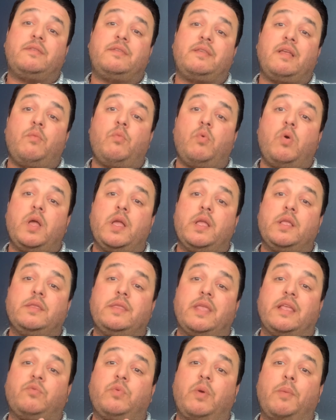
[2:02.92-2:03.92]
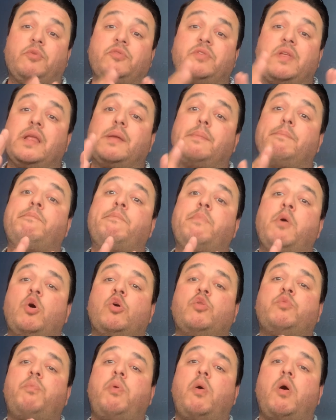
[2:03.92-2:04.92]
someone that's representing
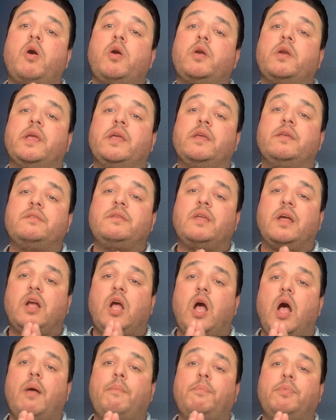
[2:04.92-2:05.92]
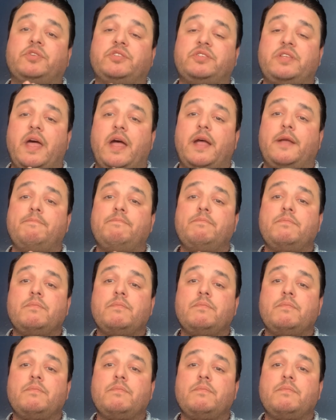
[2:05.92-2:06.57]
both parties accomplish that?